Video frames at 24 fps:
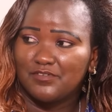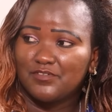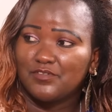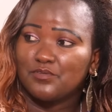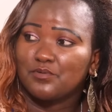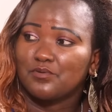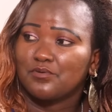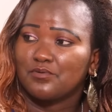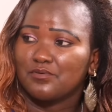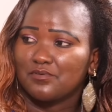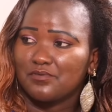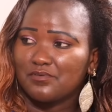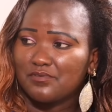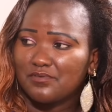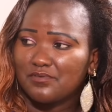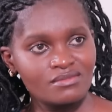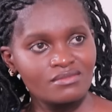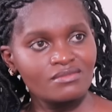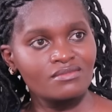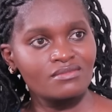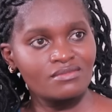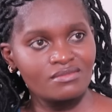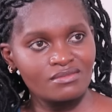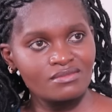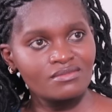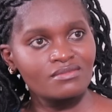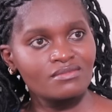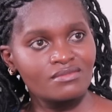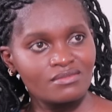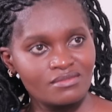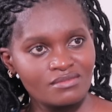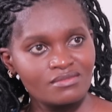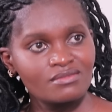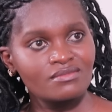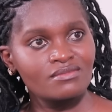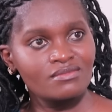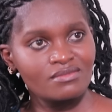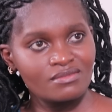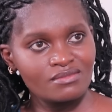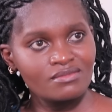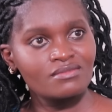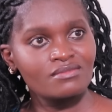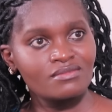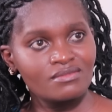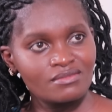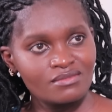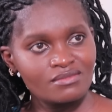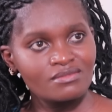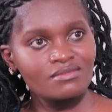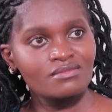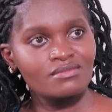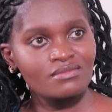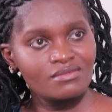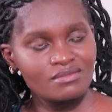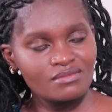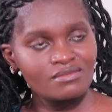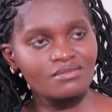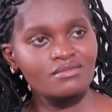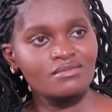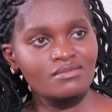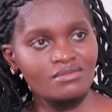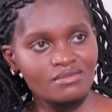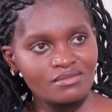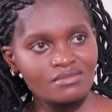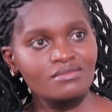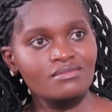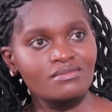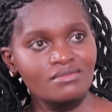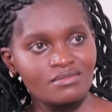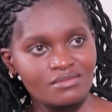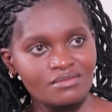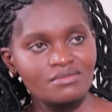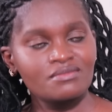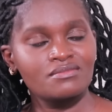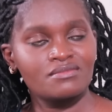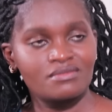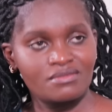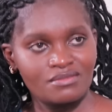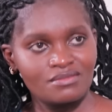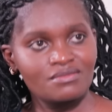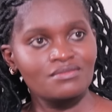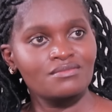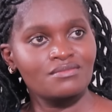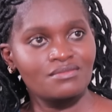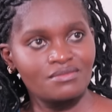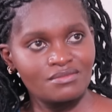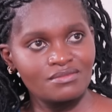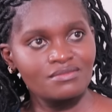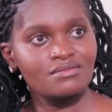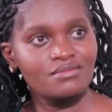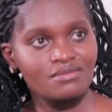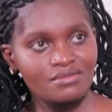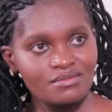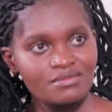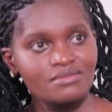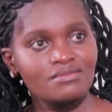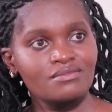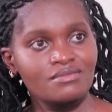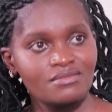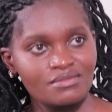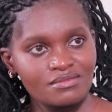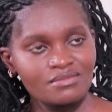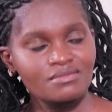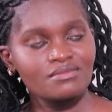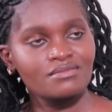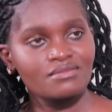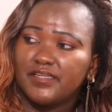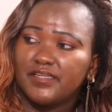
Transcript: No. And that's why I have been trusting with you with my password.